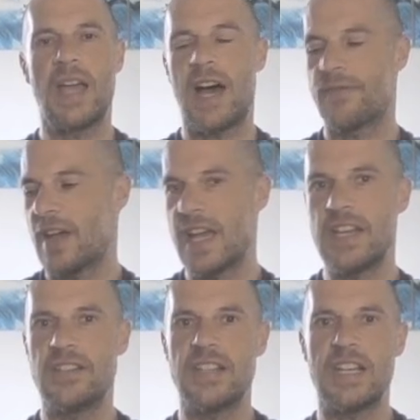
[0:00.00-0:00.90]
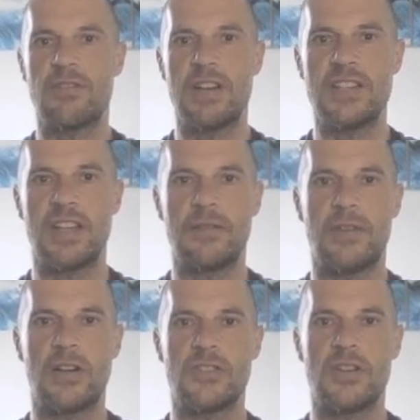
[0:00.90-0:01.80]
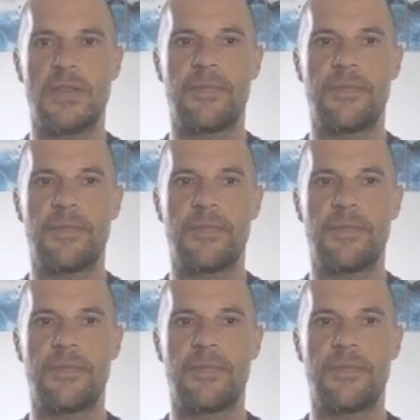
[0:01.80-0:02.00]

have a decreasing function.